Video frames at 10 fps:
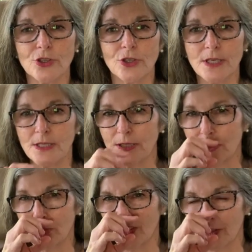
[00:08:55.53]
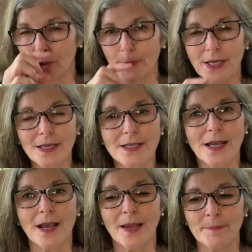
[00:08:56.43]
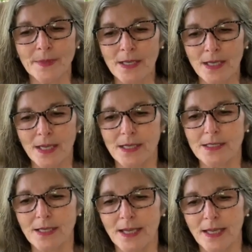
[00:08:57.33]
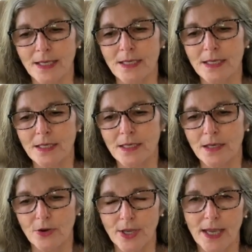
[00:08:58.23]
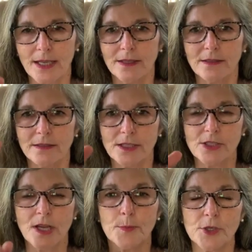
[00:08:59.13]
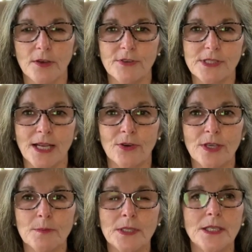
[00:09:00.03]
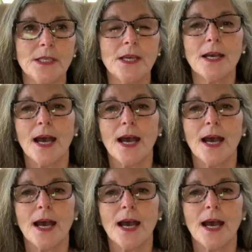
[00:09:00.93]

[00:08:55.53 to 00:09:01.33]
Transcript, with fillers: You're going to do a little bit at a time and say, okay, this top shelf is now empty.